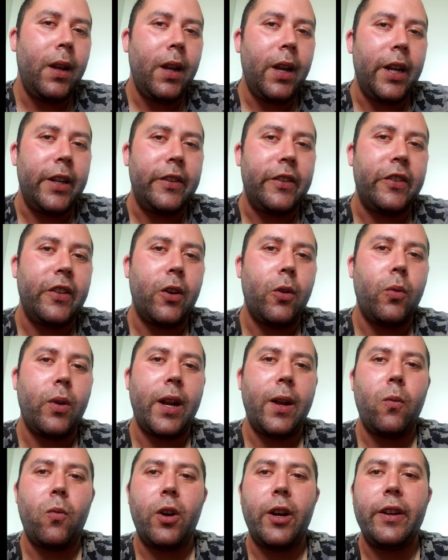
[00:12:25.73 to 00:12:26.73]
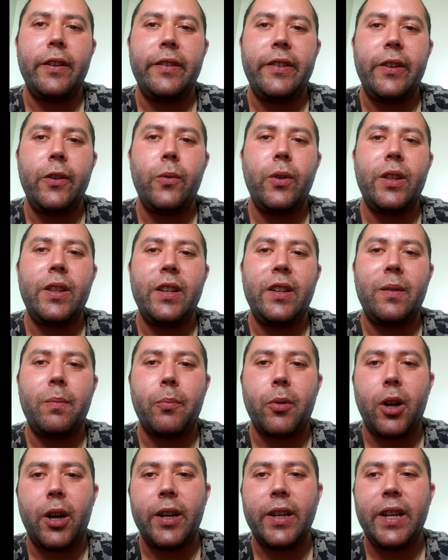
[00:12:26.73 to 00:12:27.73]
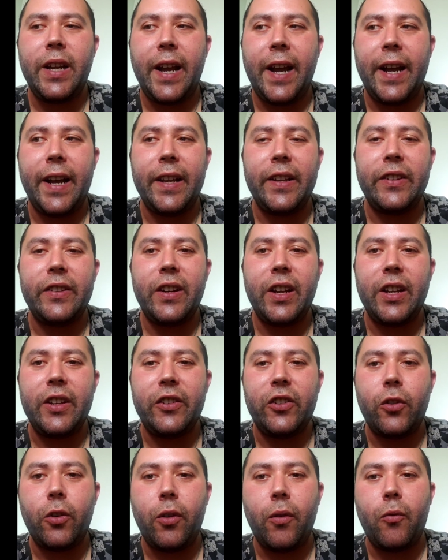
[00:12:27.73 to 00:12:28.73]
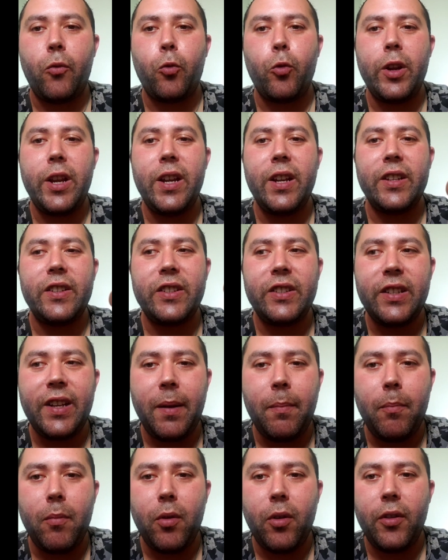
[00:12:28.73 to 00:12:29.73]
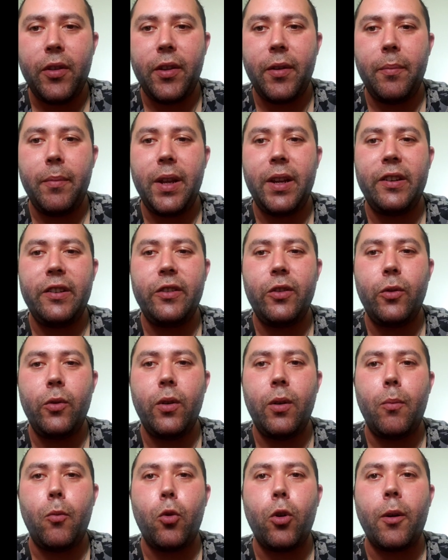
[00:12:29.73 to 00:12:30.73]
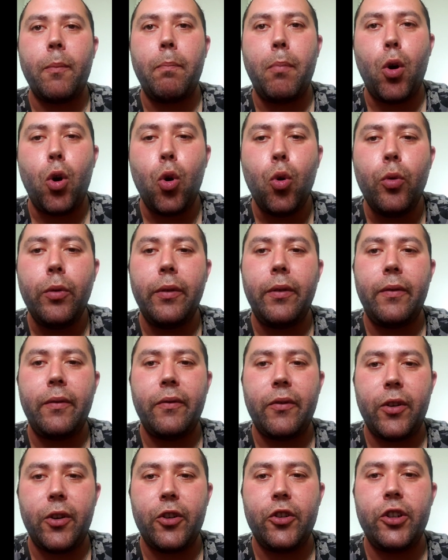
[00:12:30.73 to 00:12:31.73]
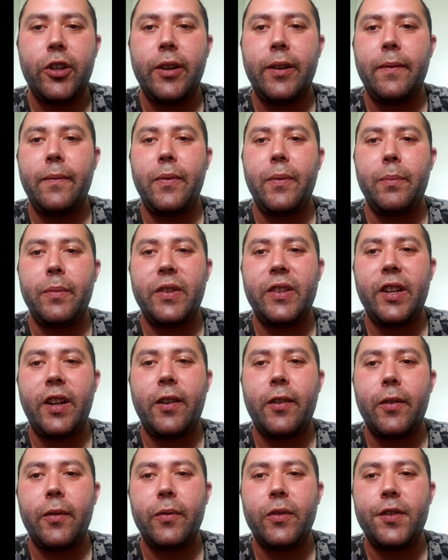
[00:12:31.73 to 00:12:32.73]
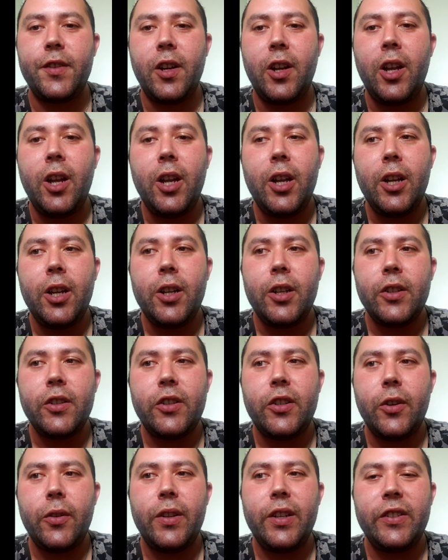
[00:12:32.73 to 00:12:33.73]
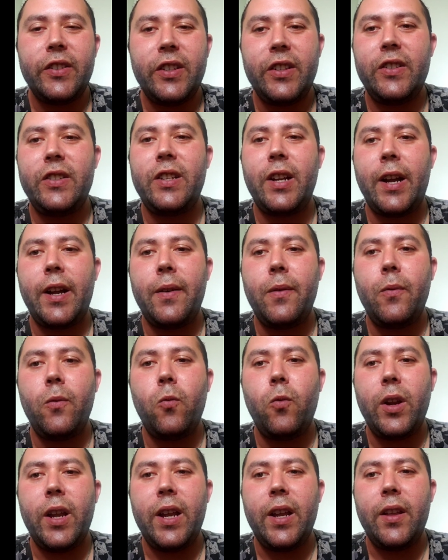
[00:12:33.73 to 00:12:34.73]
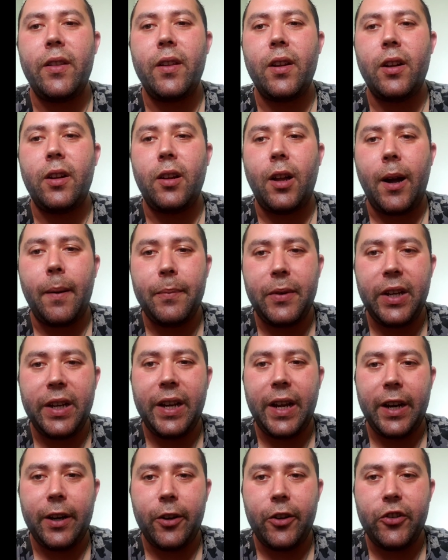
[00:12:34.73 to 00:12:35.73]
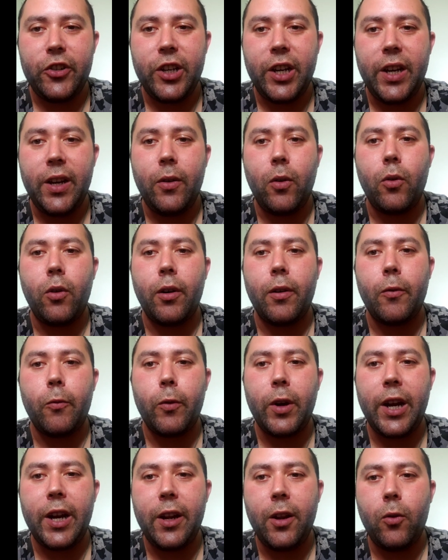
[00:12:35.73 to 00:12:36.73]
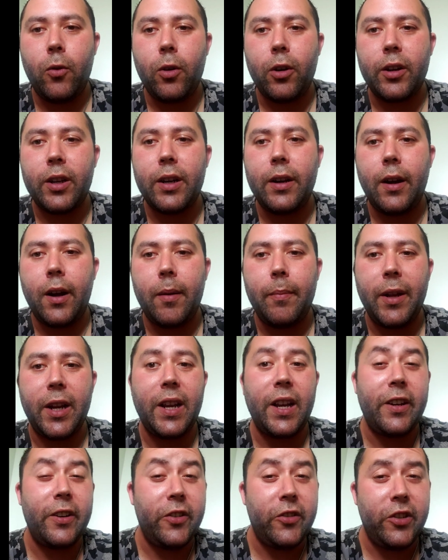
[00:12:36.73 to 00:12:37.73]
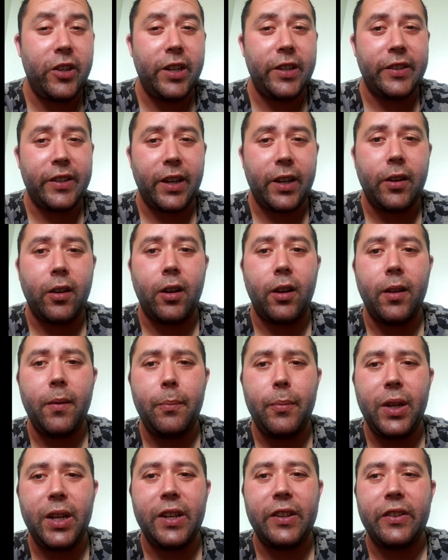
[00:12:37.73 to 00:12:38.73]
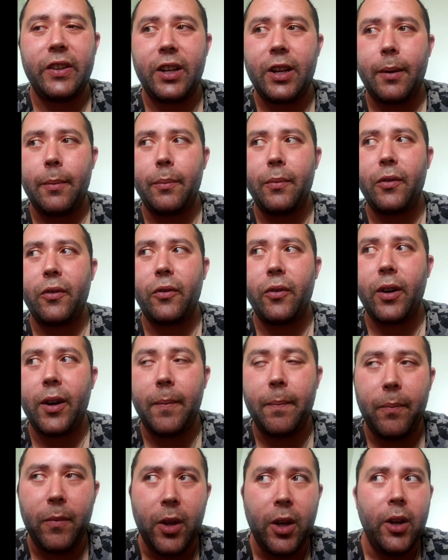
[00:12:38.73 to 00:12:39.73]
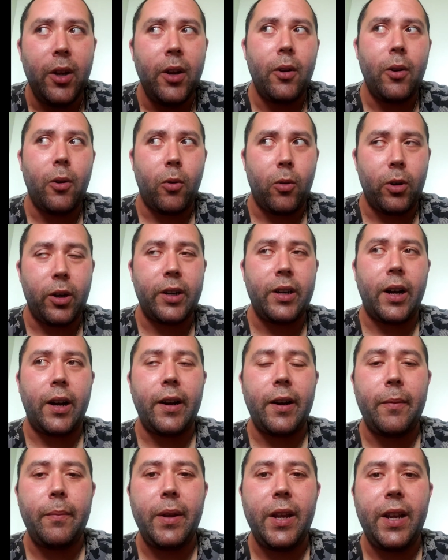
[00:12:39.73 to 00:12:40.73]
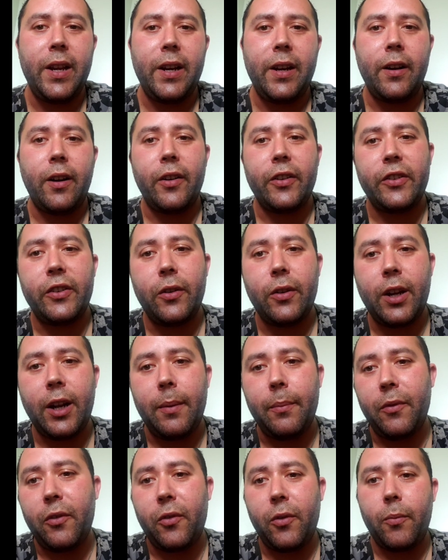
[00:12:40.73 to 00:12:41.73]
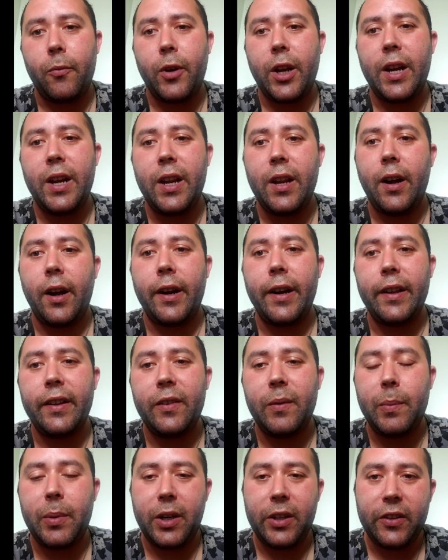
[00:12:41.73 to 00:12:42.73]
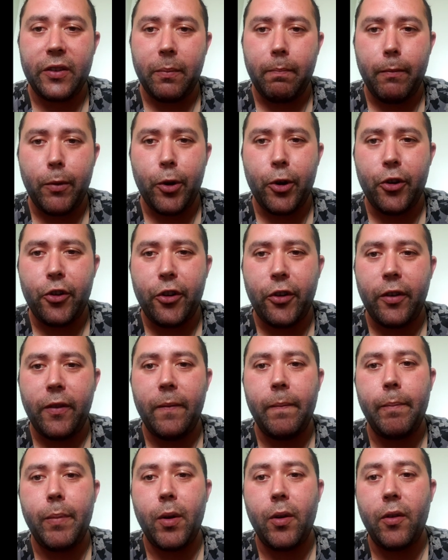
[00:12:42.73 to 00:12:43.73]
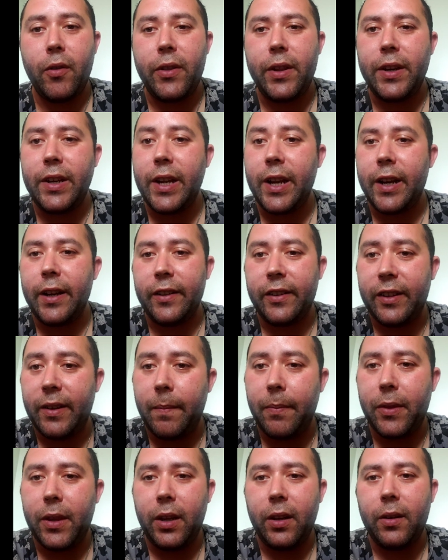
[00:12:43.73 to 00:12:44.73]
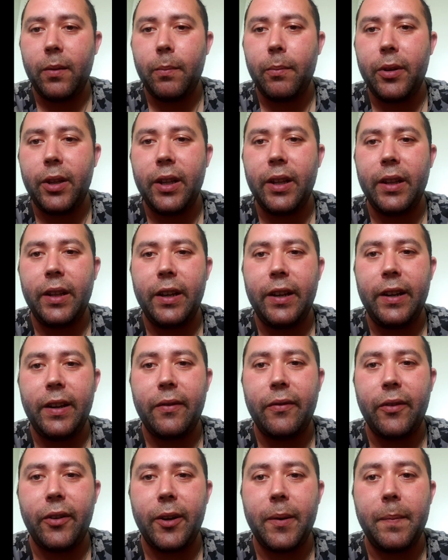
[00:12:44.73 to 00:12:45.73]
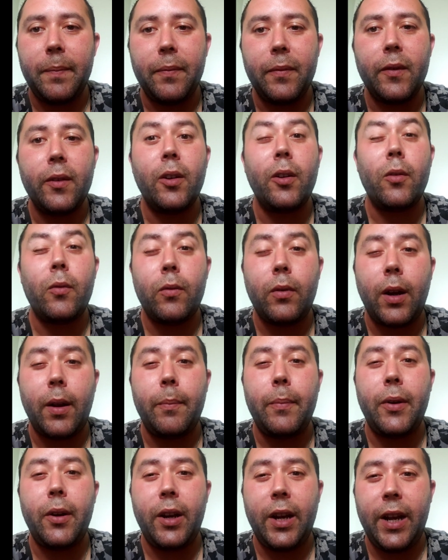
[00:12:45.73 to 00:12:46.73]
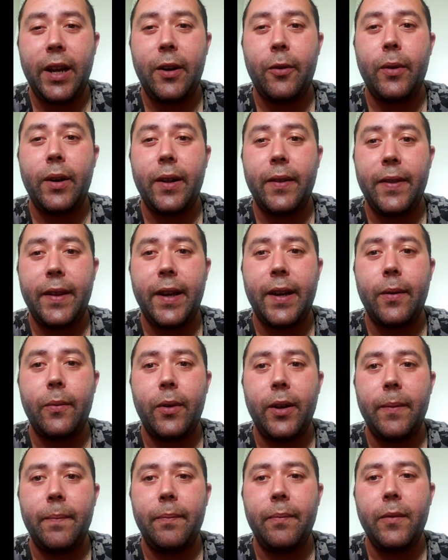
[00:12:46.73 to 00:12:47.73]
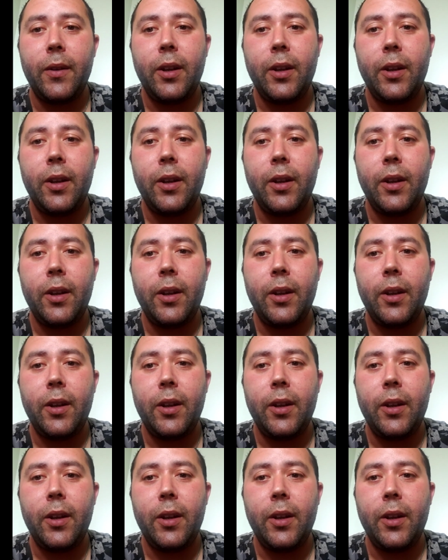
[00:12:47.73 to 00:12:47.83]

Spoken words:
And so what I want to do with this broadcast is sort of reassemble them into a more potent version of themselves. So this is done with alloptic energy, or radioergonomic energy as I call it, because it comes from orgonomy and it also comes from radionics, but it's a merger of both, and yet it's something completely different. Wrap your head around that one.